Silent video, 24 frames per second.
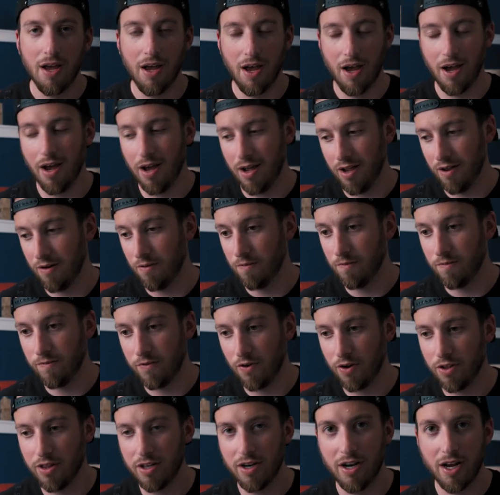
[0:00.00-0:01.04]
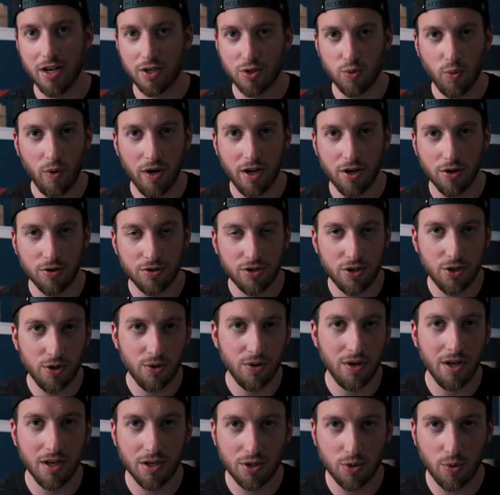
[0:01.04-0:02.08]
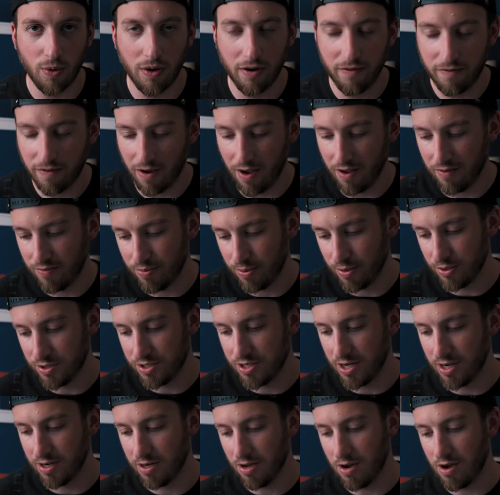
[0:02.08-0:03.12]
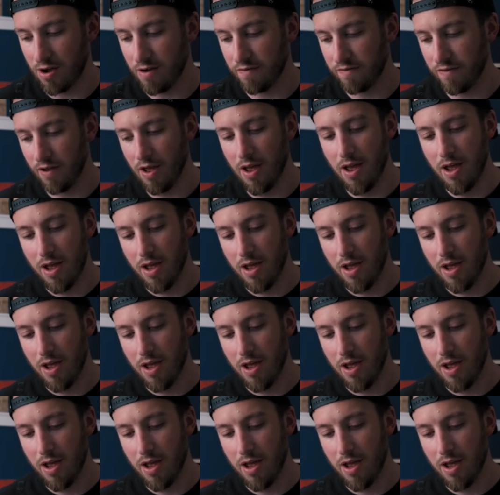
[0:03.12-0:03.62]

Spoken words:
And for the next week or two, get 25% off.